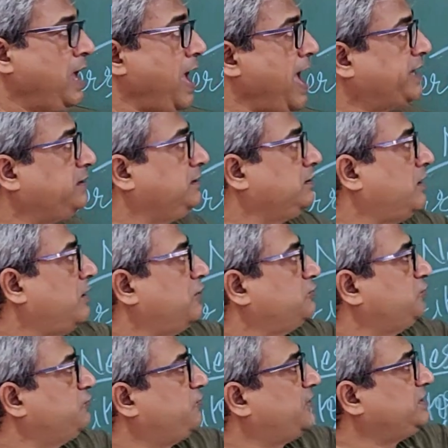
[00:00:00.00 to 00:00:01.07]
And
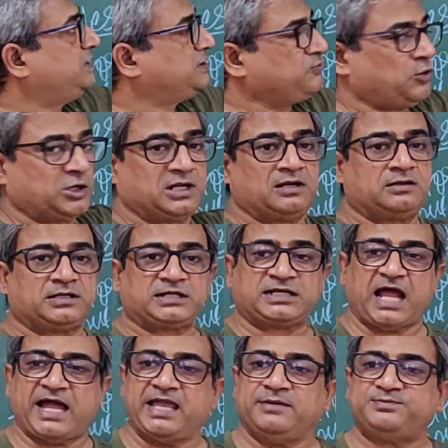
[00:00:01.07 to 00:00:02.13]
you wonder what are
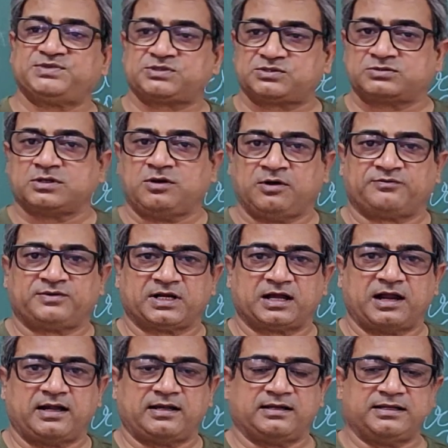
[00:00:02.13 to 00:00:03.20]
types of the
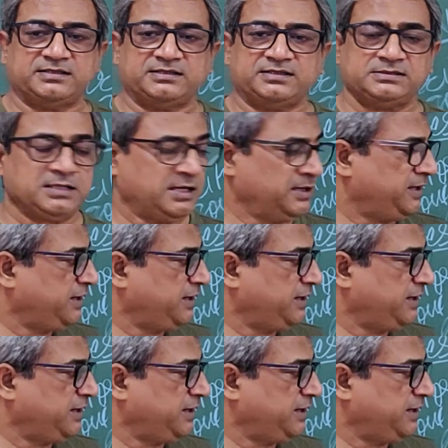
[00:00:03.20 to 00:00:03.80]
cartilages.